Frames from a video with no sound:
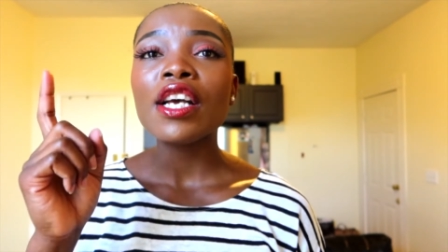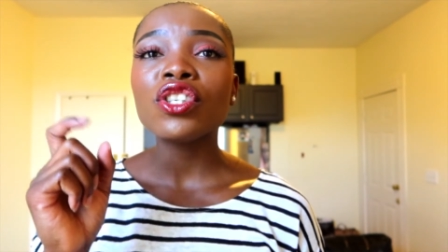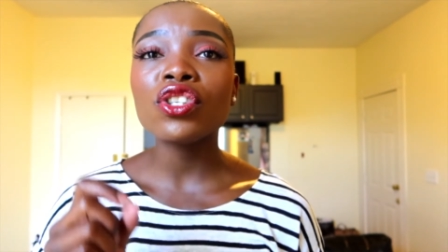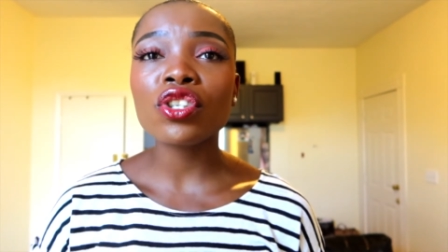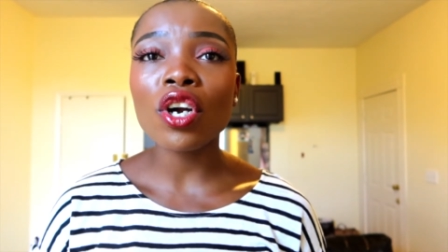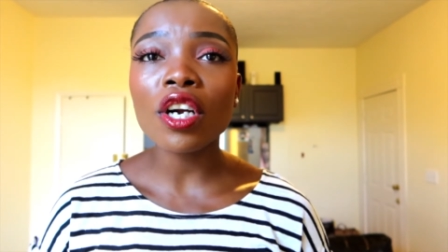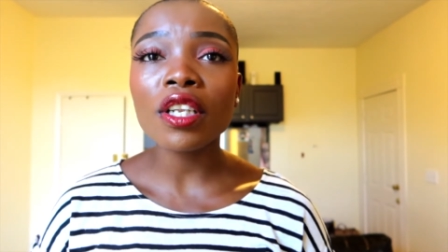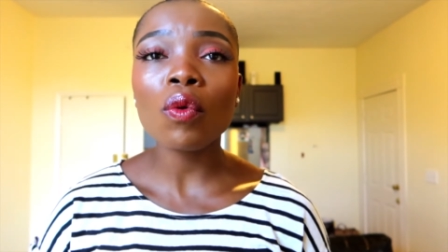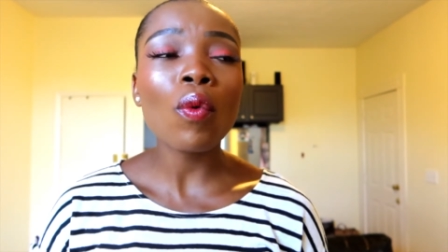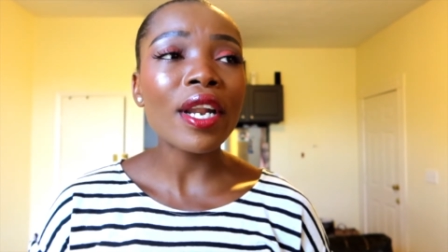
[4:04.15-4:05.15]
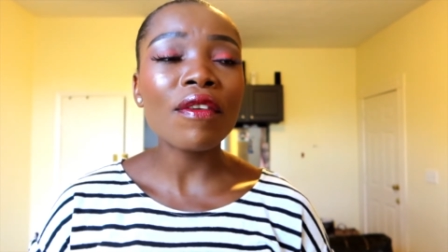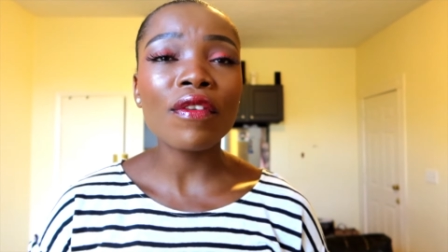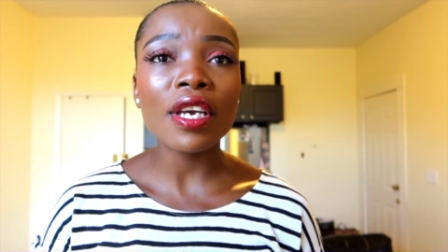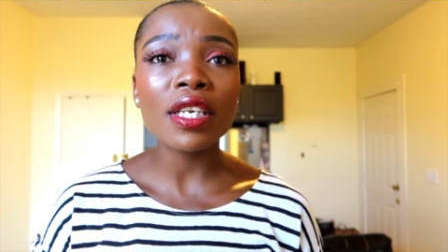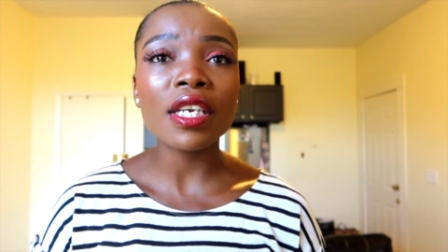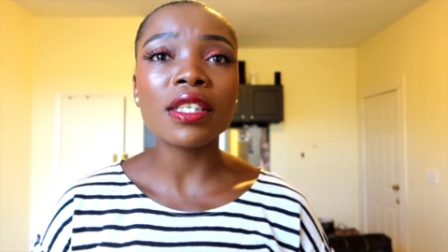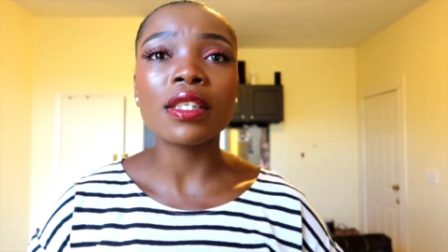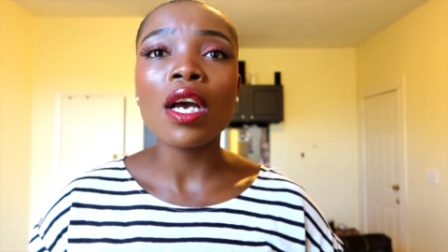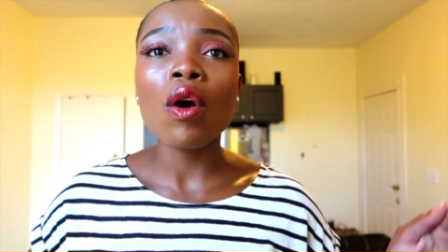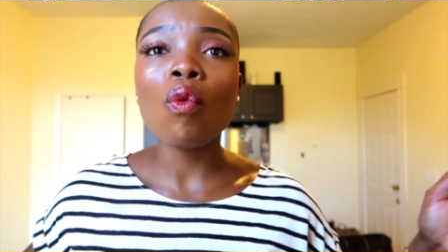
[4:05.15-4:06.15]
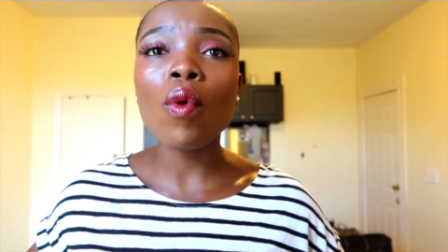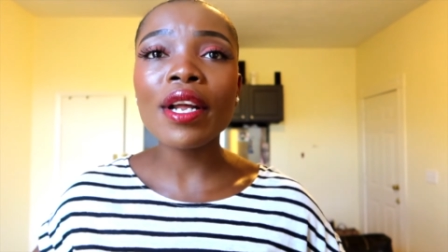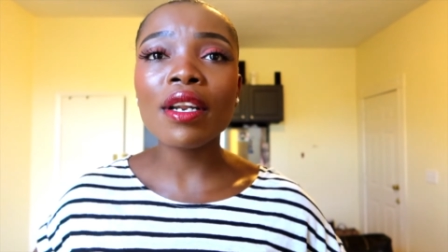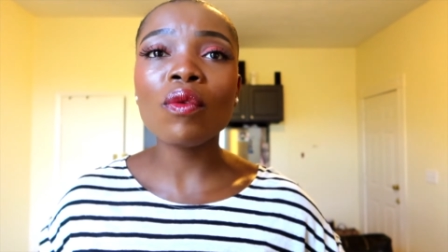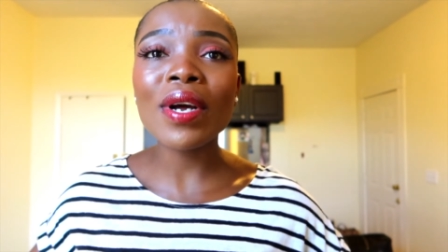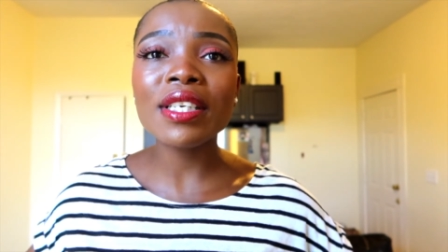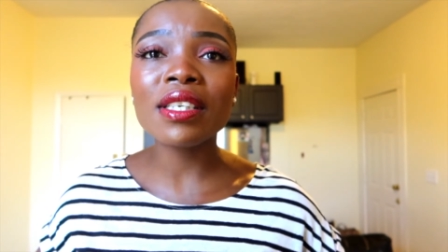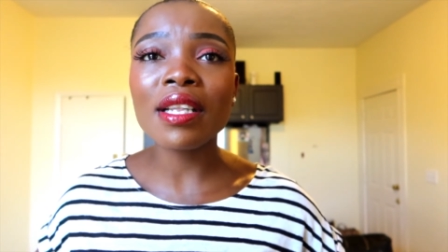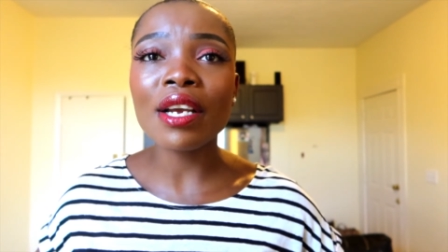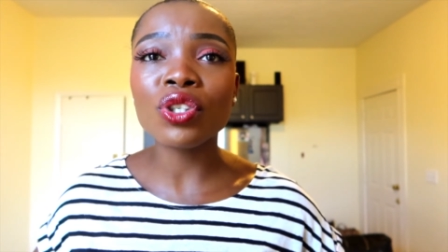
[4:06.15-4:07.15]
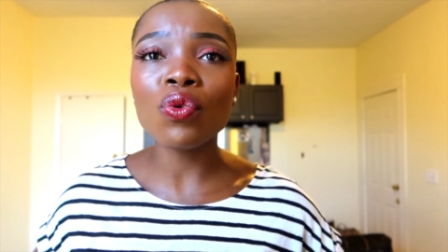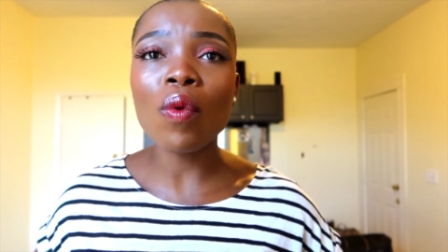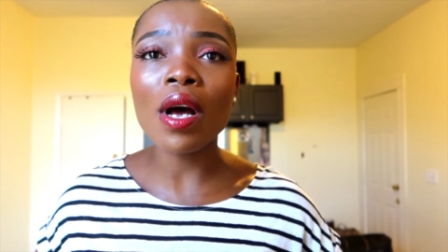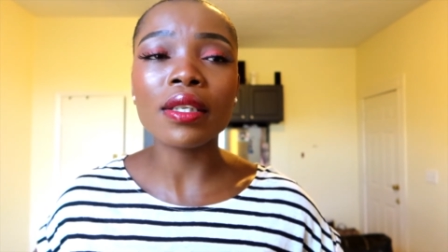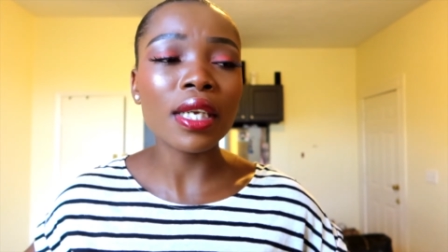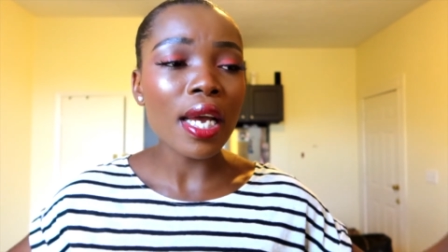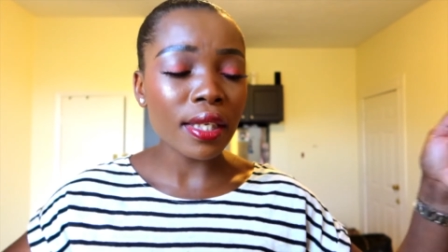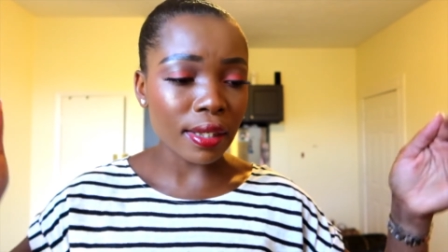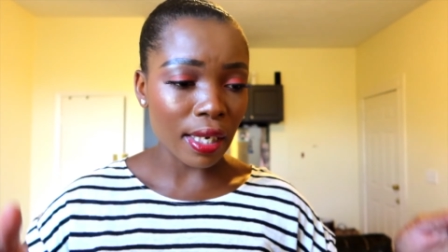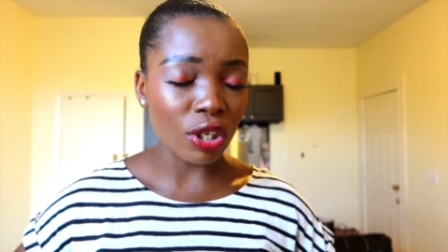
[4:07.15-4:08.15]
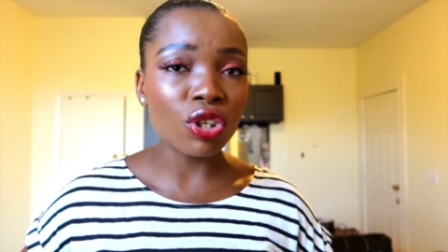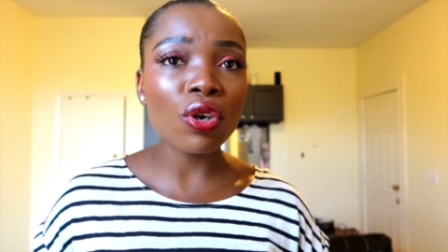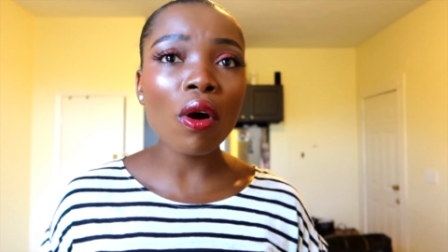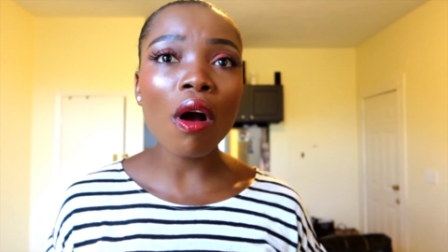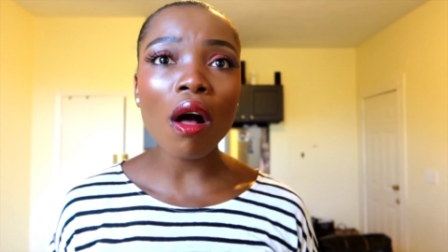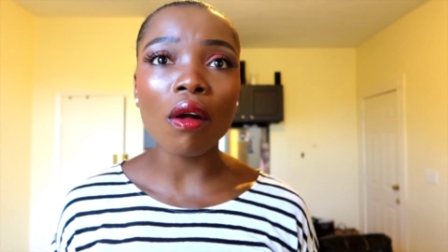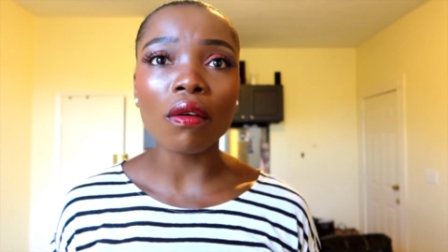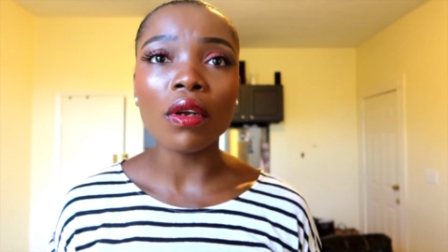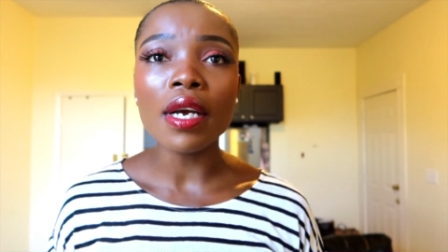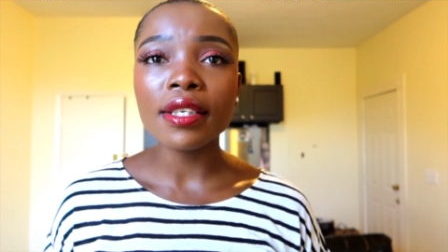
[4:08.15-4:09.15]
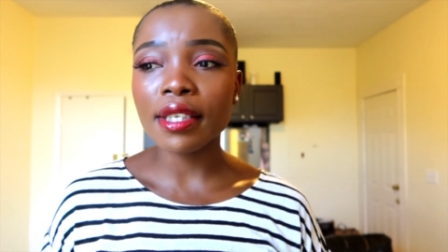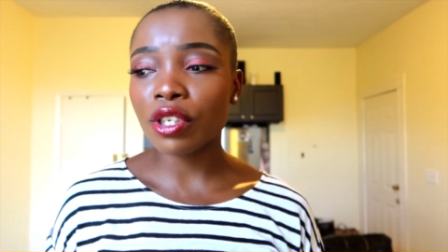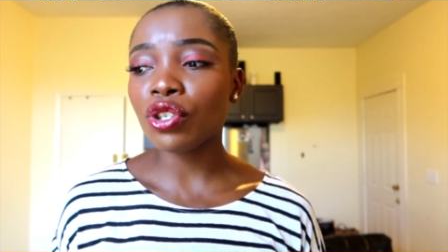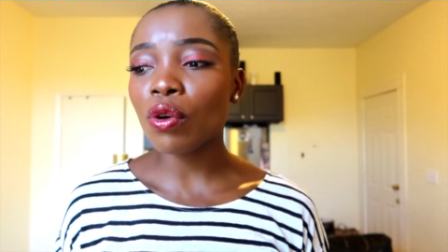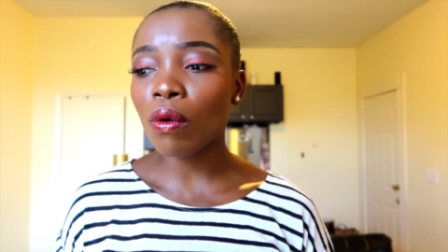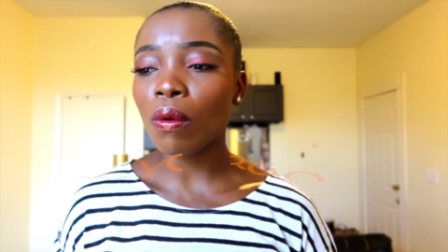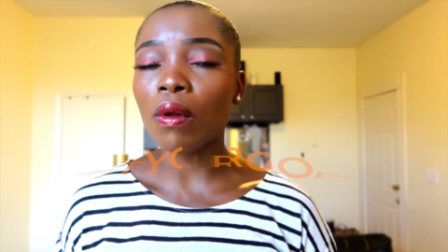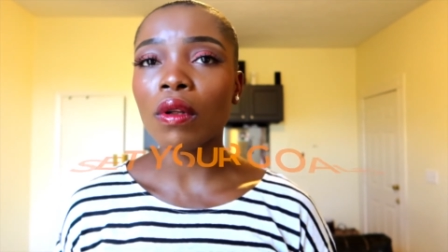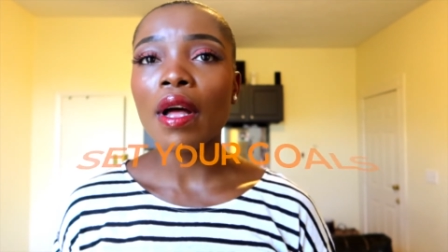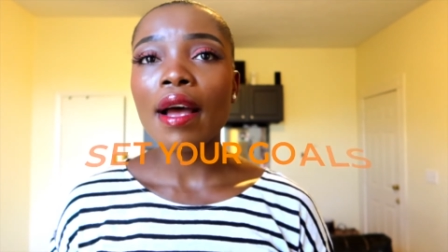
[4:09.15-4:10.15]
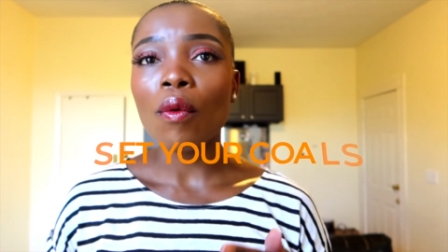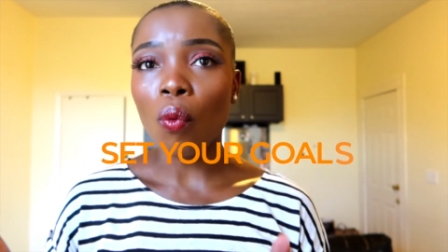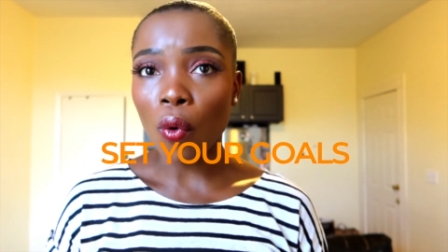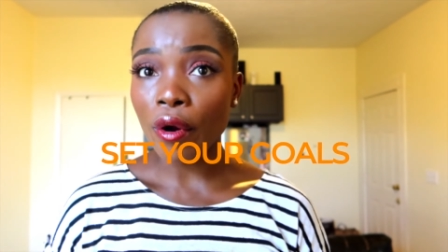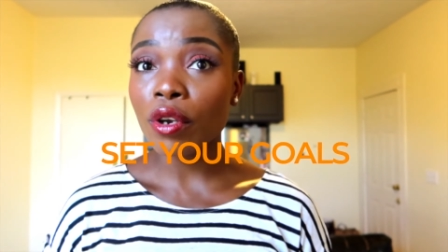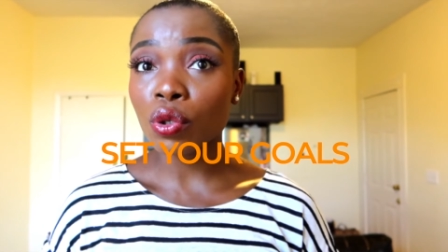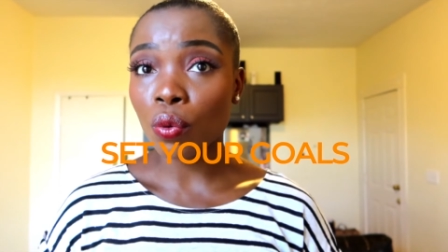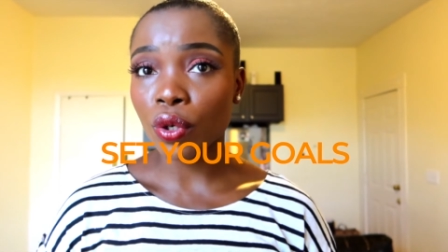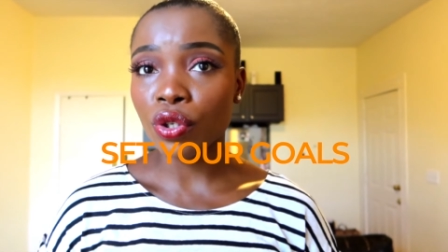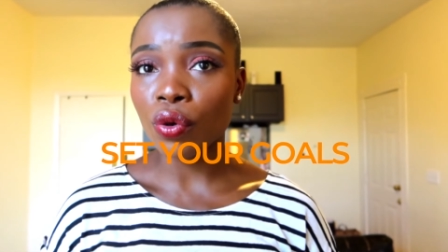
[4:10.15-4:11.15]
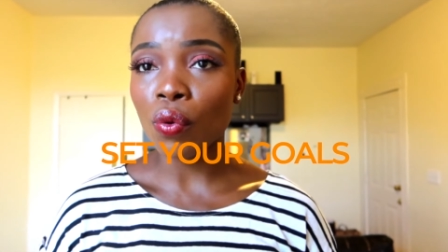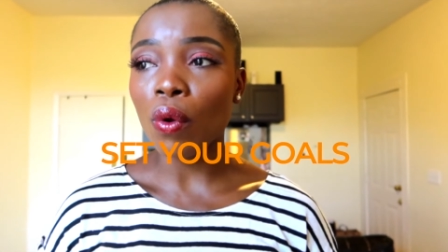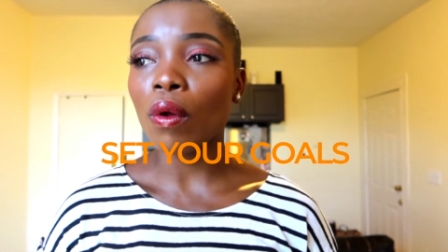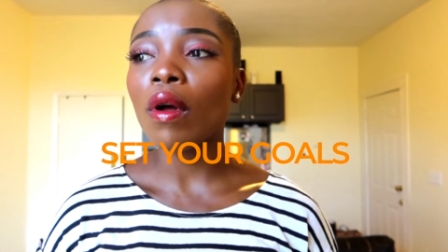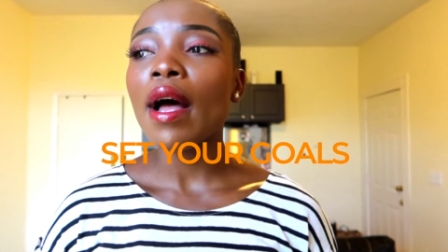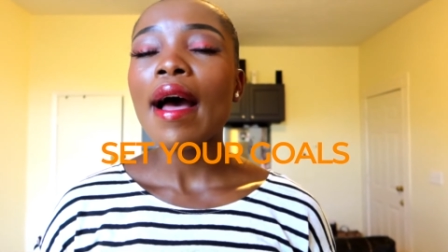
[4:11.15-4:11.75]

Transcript: Start whatever it is. What is it that you want? Set your goal. Set your goal. Work towards your goal.